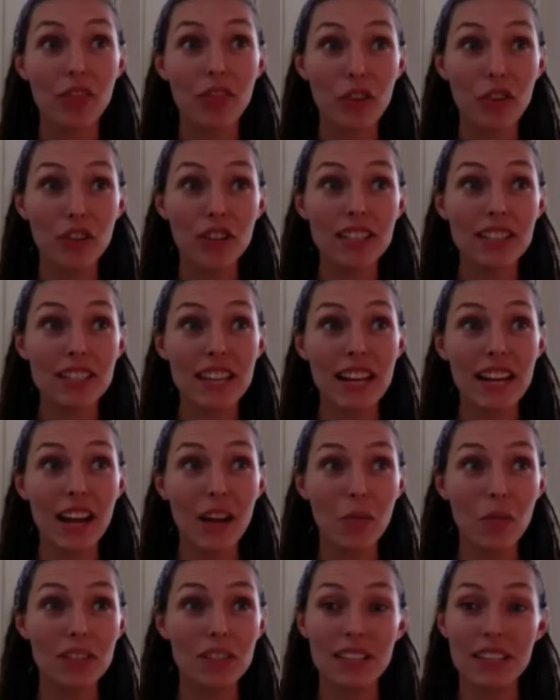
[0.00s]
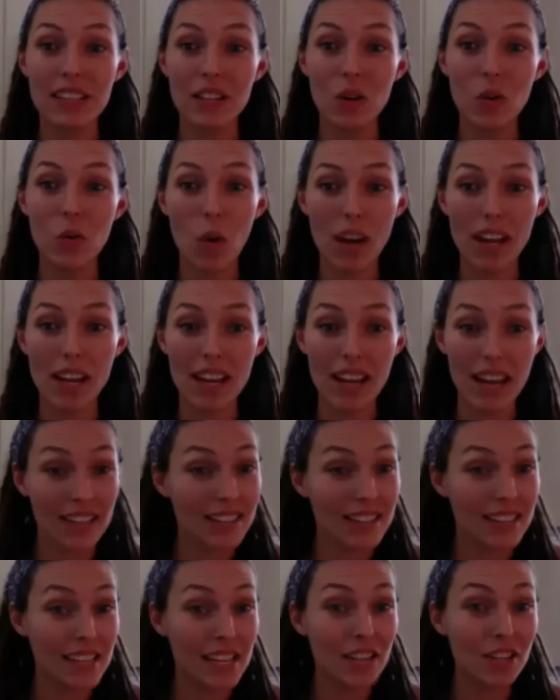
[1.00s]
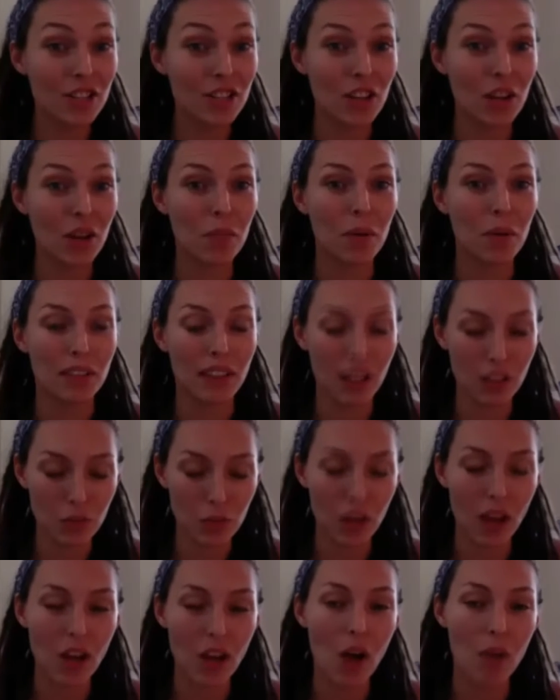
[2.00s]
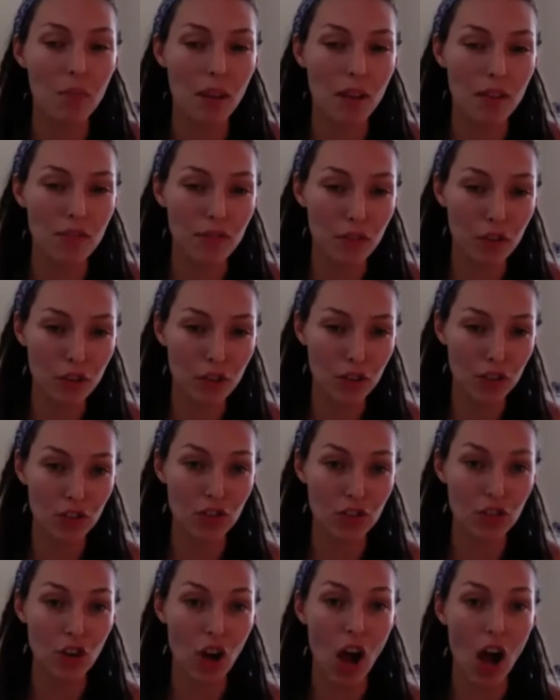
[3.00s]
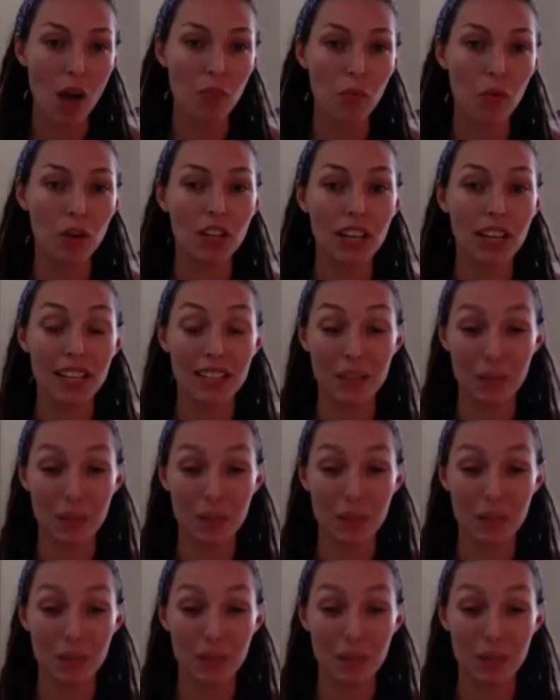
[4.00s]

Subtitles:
13, I wasn't quite yet teaching, but that's when I got my first job working as a